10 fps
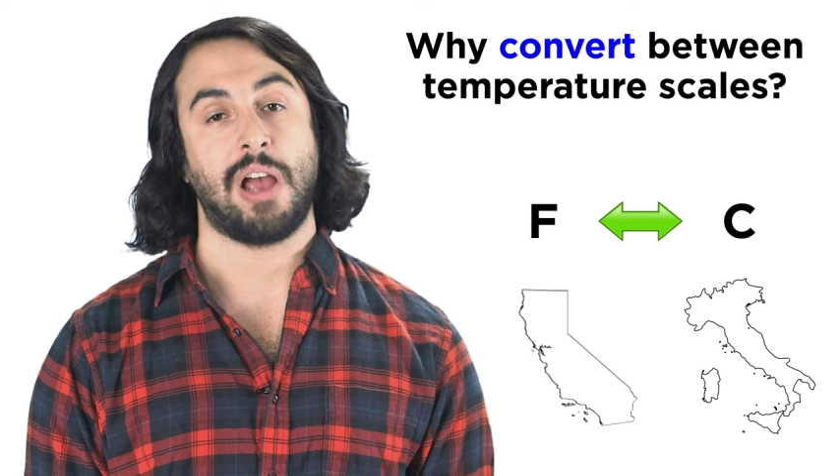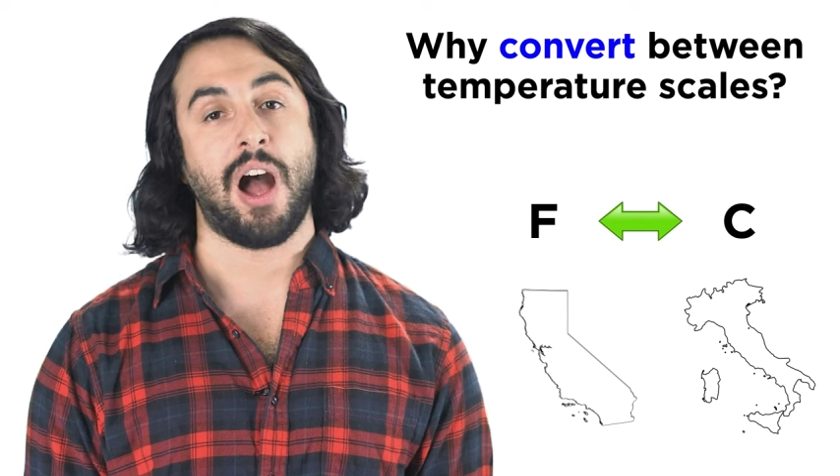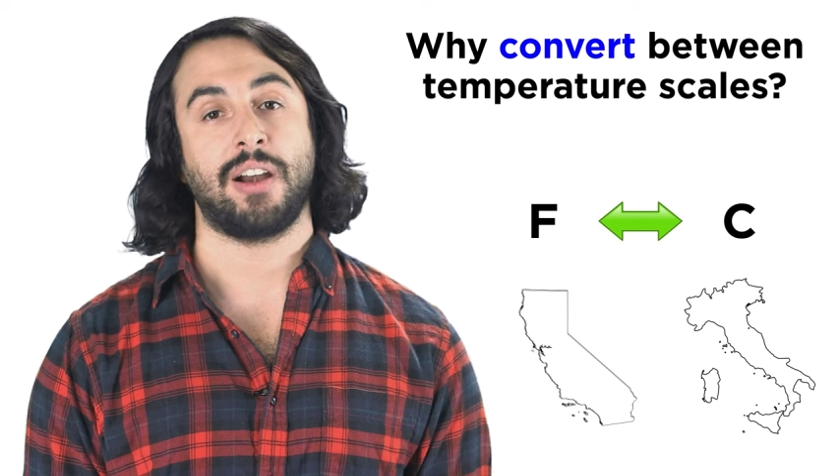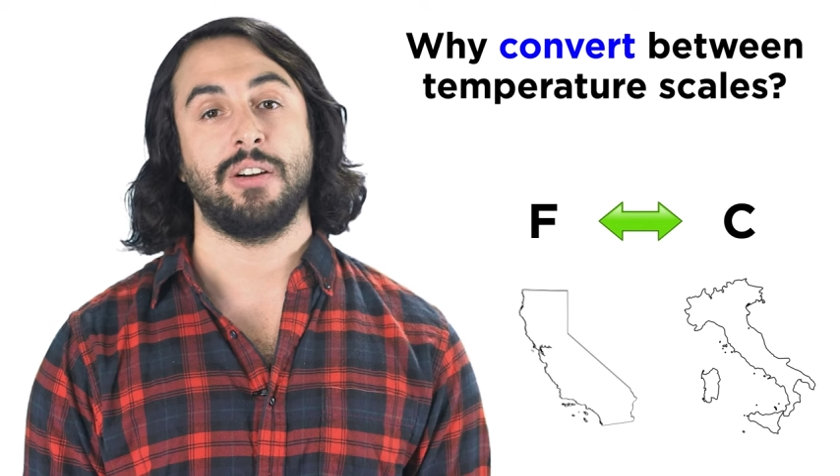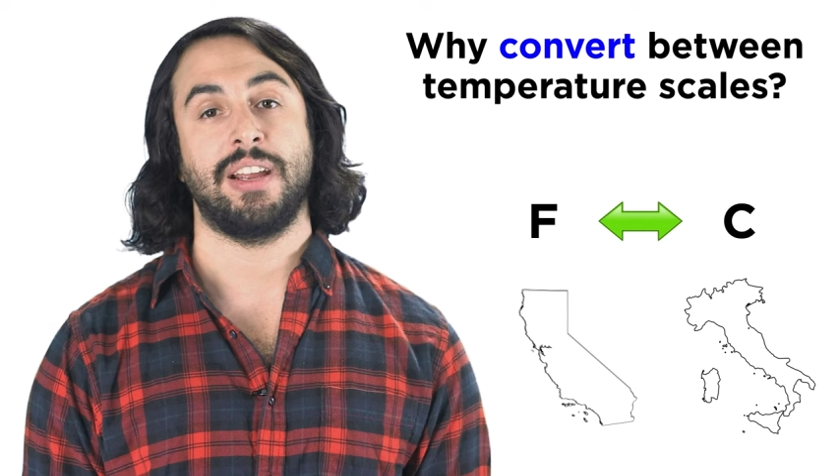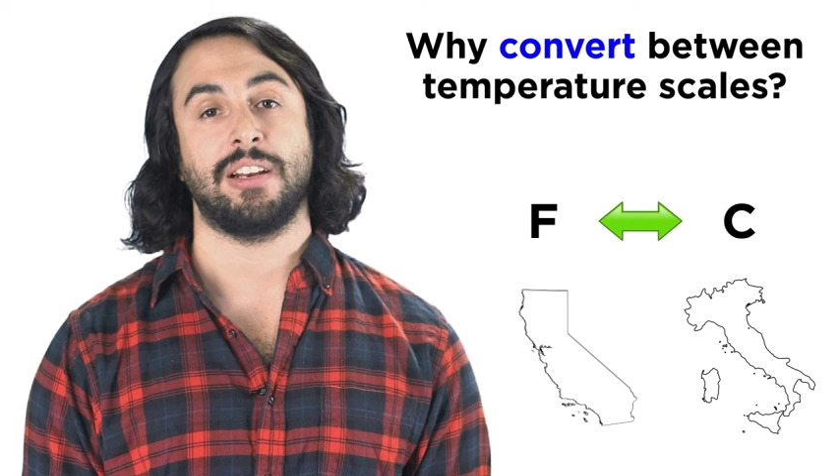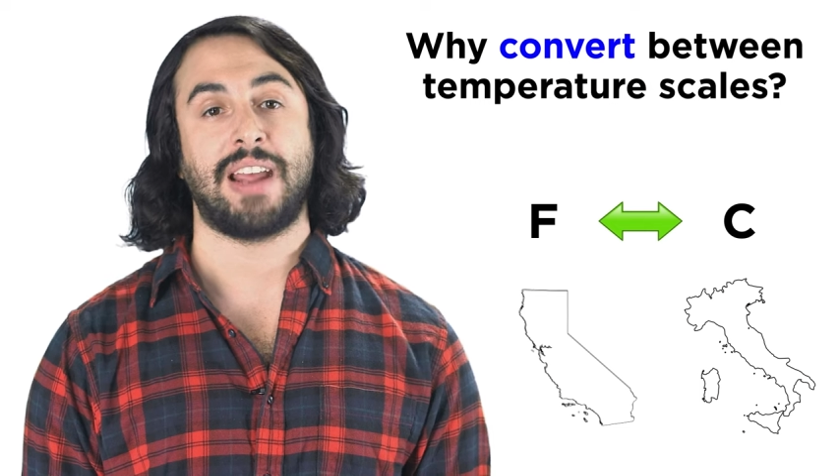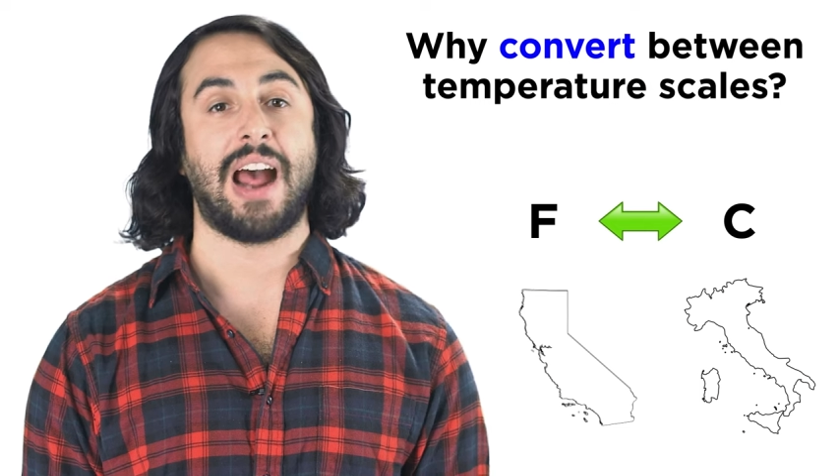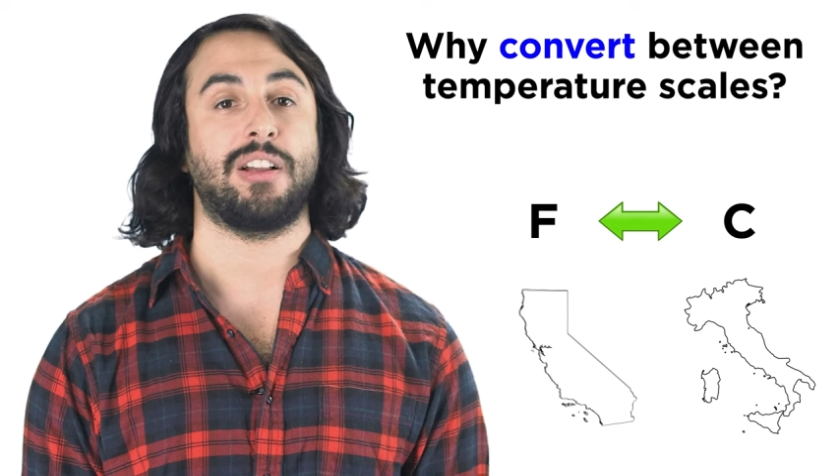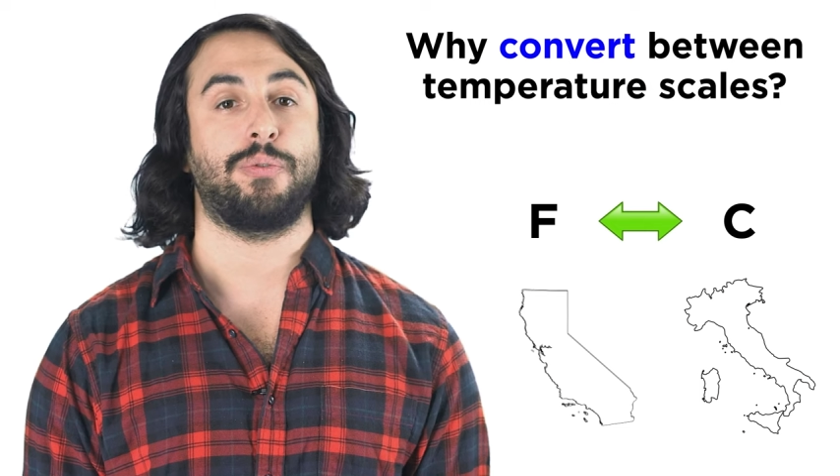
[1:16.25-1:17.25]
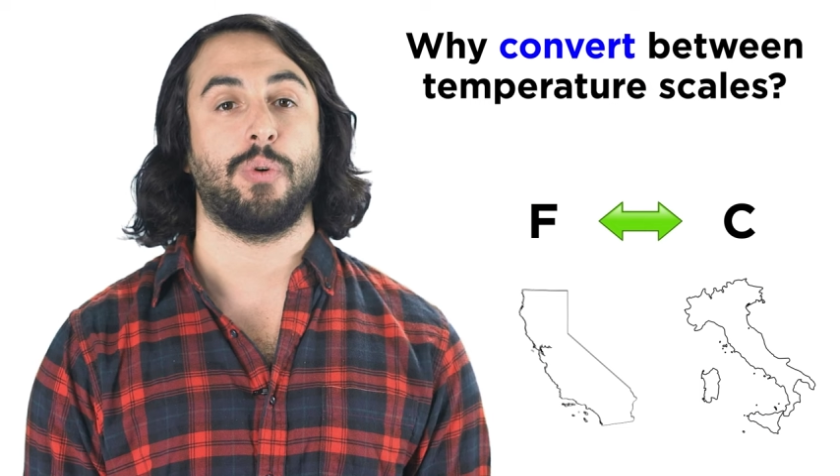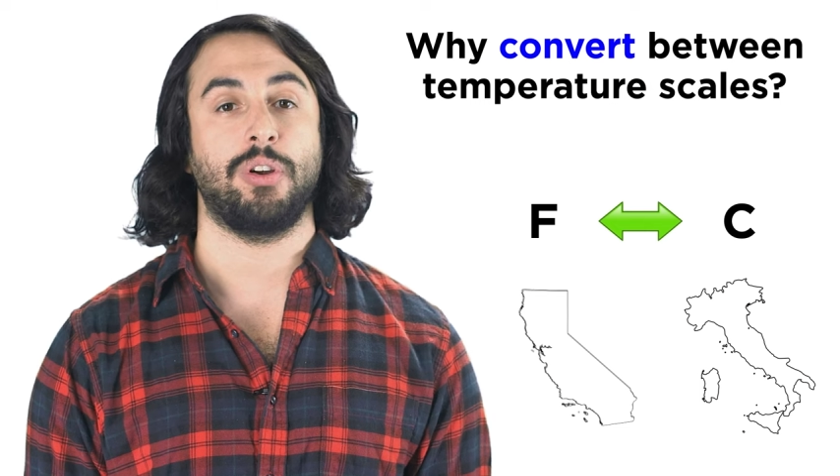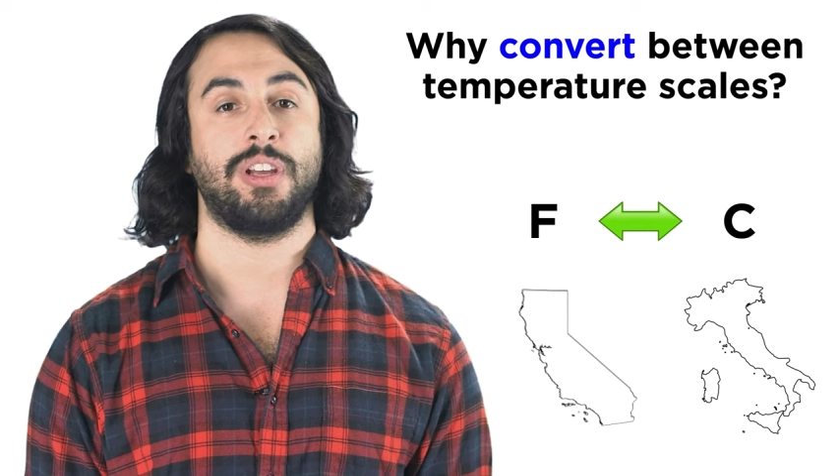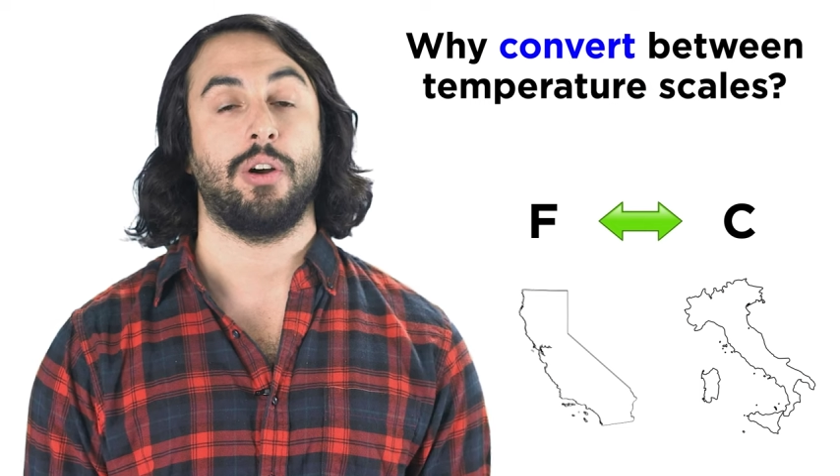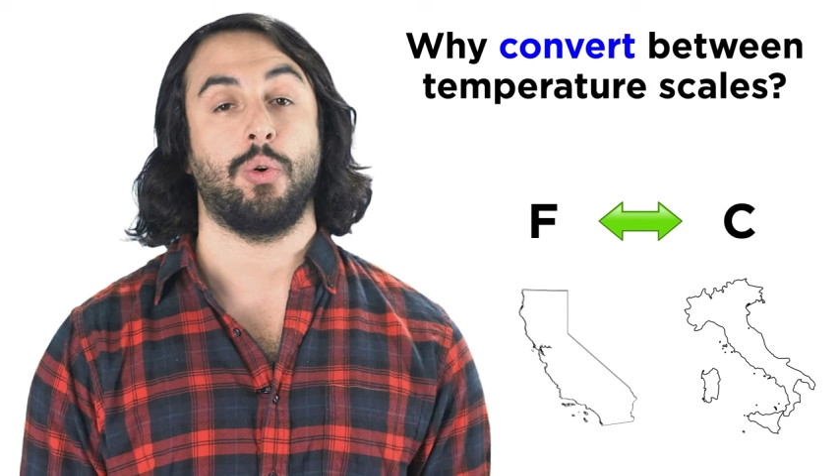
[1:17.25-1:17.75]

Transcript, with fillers: hotter in California